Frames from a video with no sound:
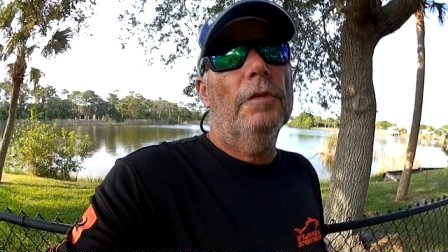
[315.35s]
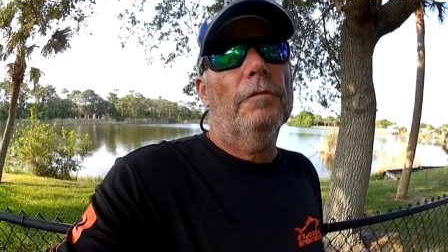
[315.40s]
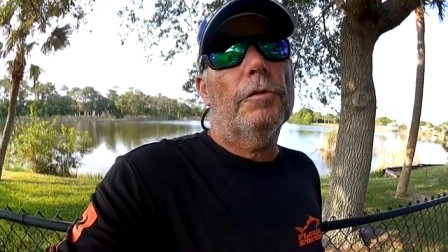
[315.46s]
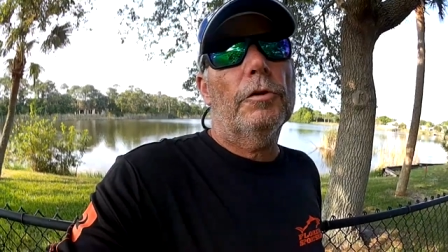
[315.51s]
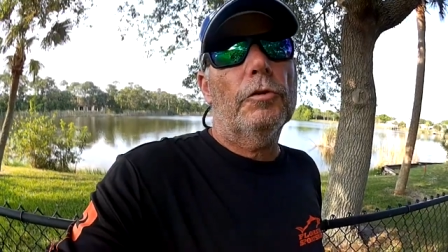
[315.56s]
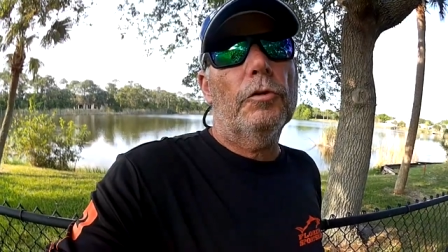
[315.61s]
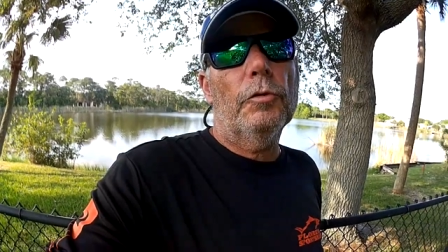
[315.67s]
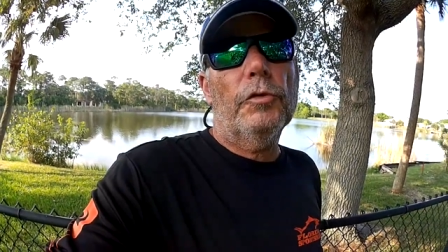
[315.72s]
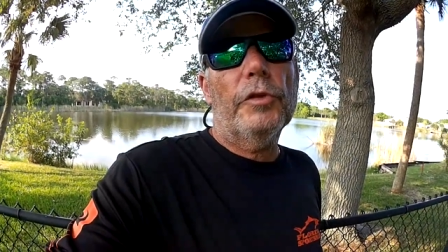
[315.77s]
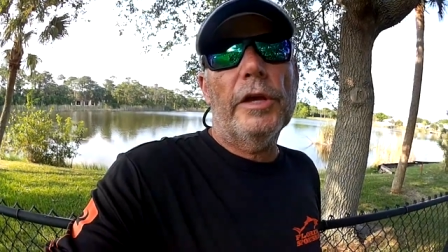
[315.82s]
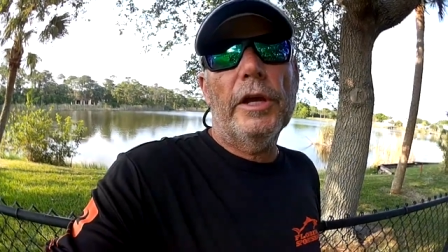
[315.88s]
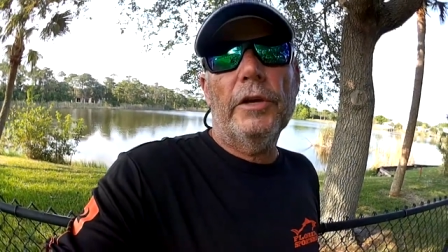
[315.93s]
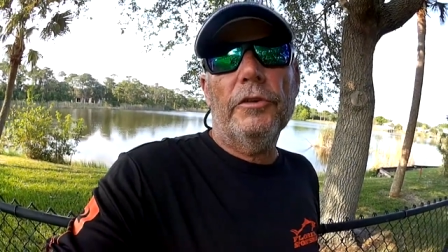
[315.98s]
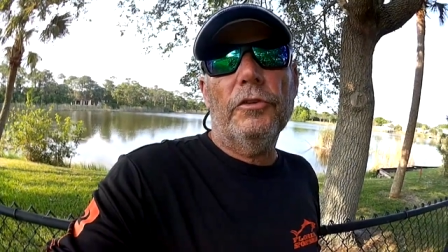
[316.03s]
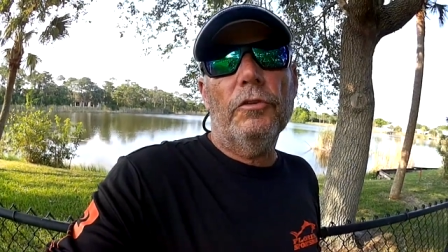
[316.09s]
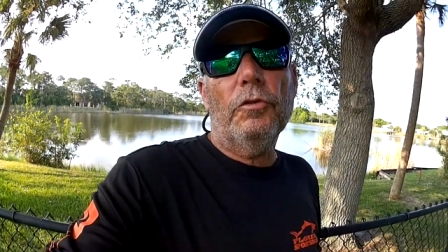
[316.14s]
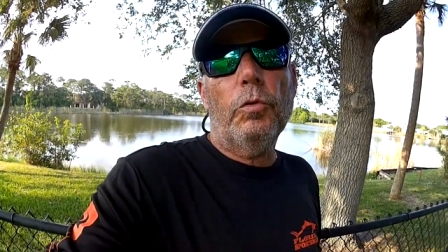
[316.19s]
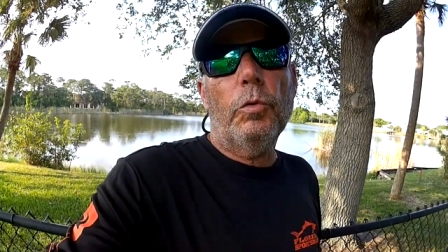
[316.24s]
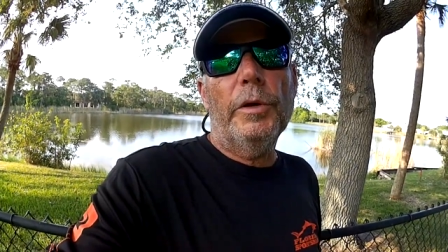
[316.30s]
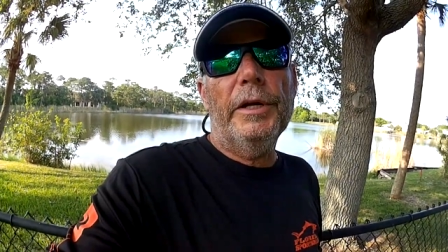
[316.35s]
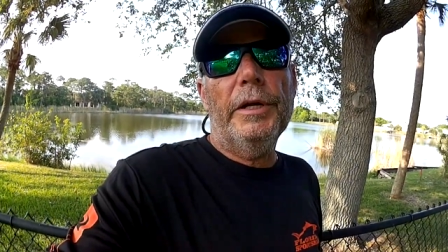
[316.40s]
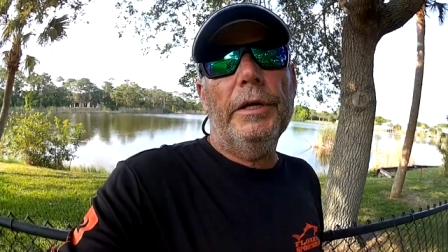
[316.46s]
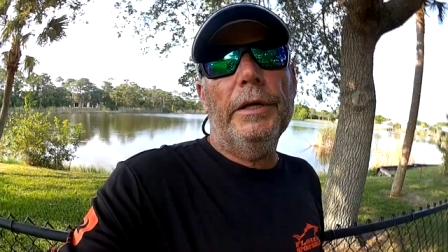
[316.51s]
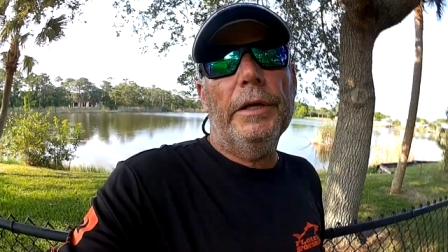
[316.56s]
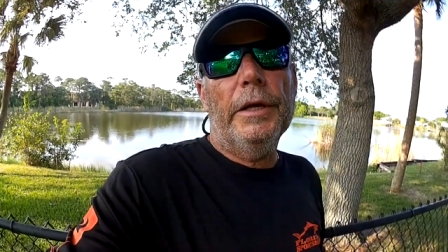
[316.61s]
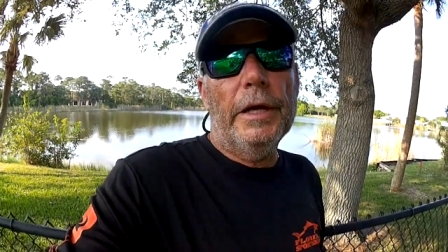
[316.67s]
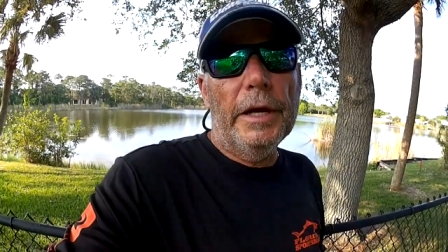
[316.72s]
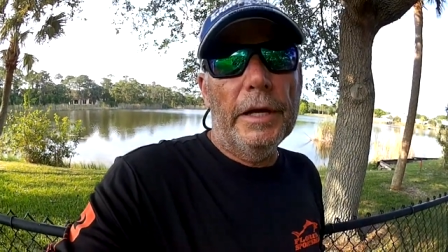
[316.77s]
for
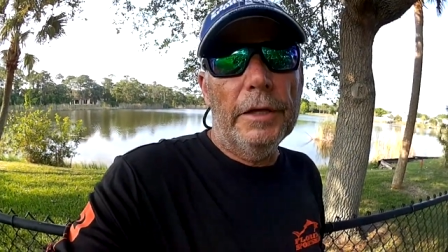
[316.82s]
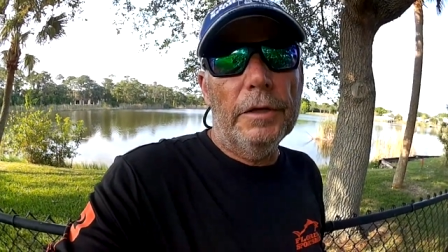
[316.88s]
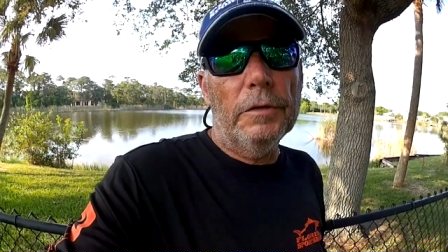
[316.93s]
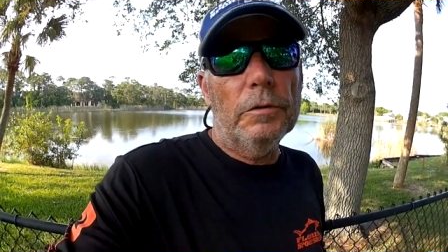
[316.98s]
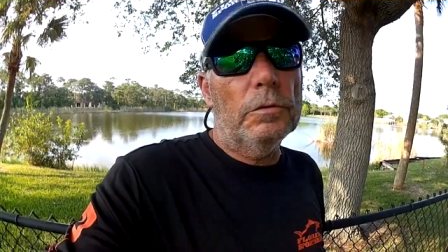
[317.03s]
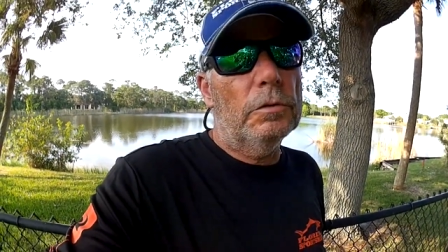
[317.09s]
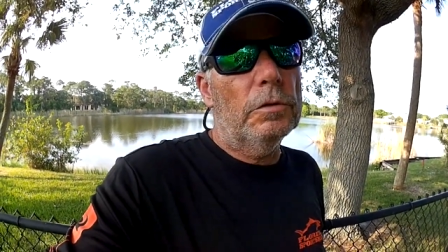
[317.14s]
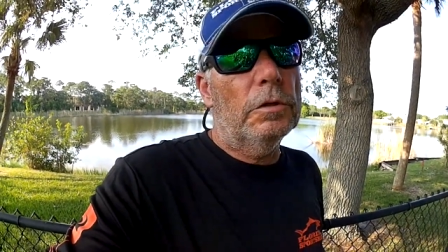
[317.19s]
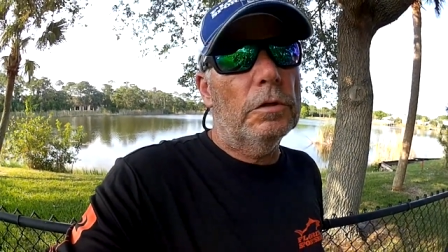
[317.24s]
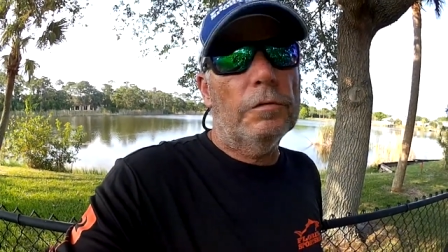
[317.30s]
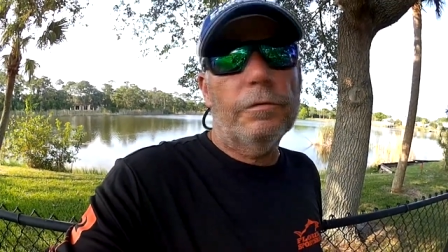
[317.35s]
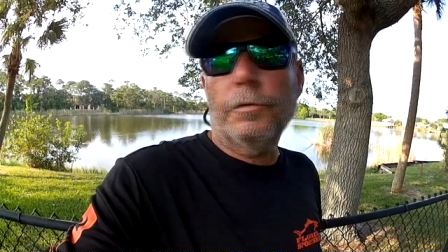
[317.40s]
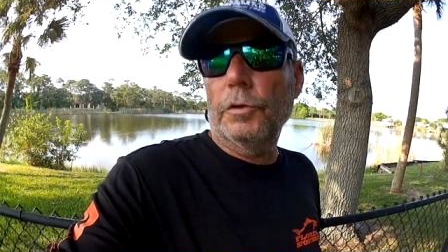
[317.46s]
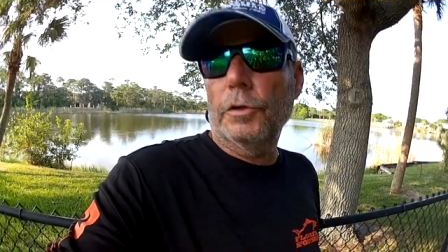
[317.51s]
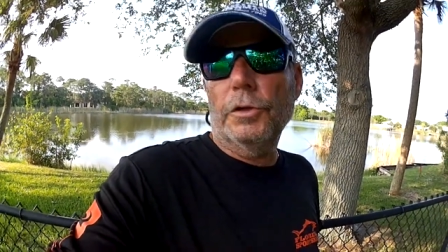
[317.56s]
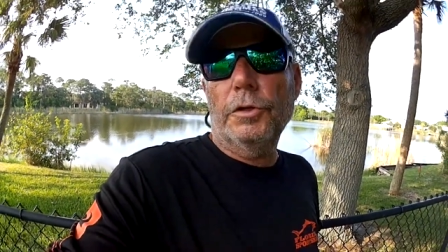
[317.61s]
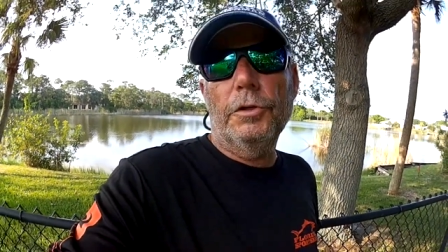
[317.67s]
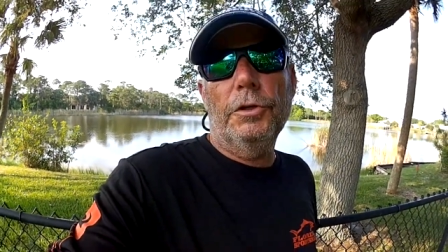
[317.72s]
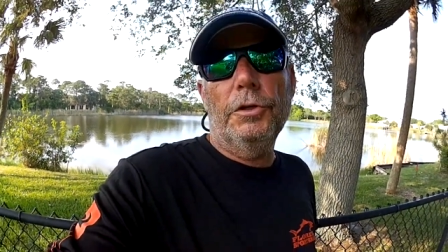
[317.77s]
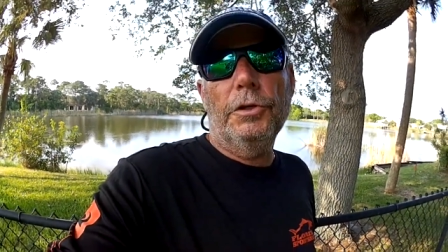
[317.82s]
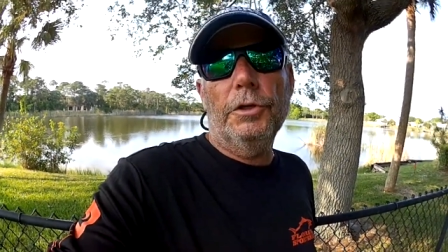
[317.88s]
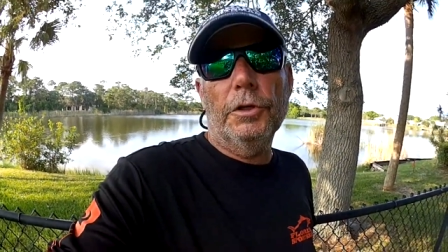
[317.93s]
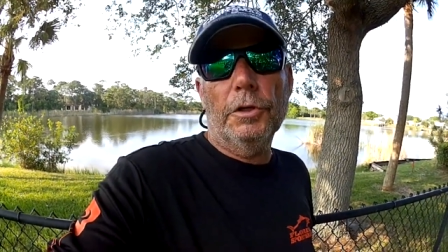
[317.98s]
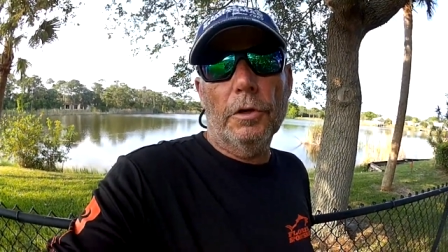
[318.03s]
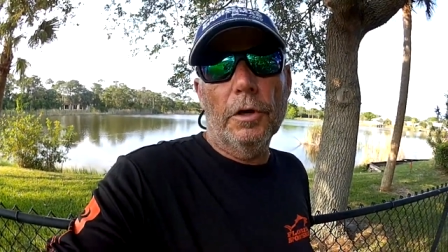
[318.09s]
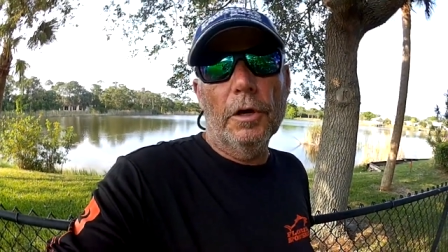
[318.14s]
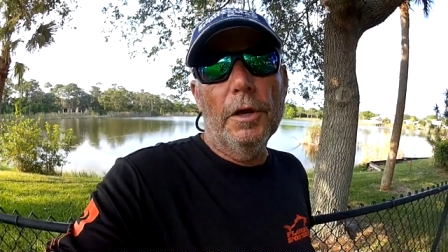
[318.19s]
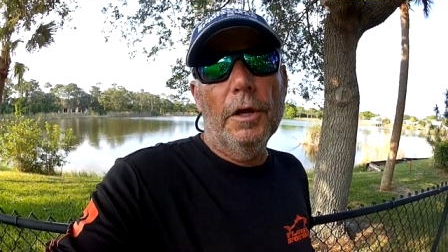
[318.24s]
2020, I don't look for a good
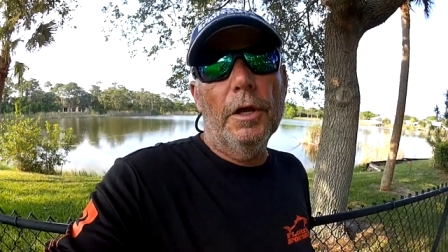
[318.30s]
year